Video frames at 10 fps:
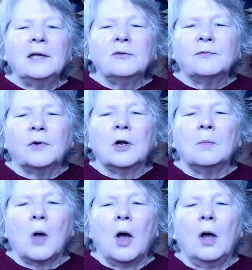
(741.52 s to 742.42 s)
I
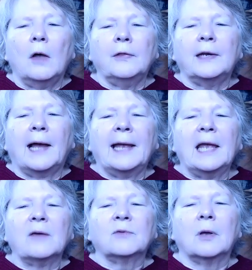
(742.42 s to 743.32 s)
affirm all that I
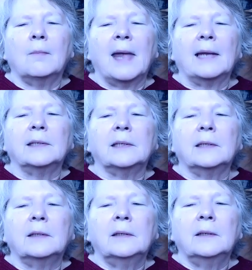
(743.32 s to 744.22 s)
have
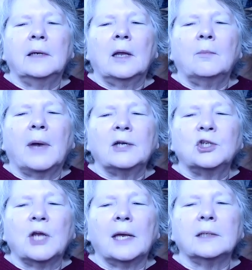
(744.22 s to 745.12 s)
commanded
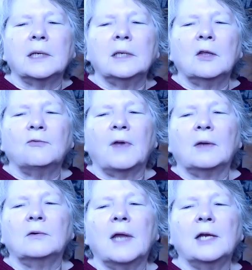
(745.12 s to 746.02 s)
by chanting the
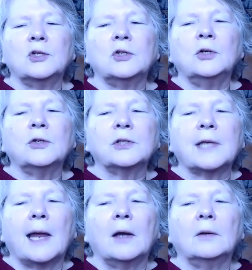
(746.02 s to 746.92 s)
foundational
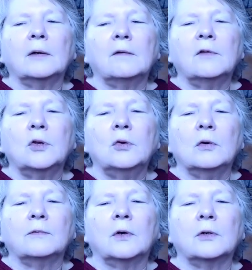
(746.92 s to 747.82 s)
sound of the
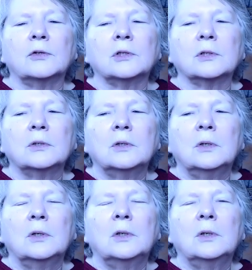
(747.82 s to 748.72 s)
universe
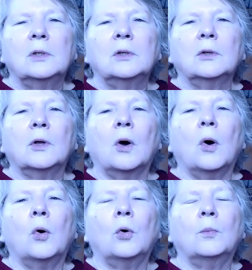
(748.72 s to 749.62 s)
the
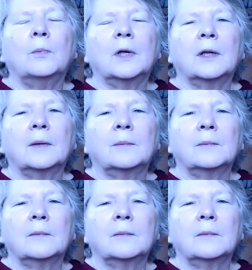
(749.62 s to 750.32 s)
Om.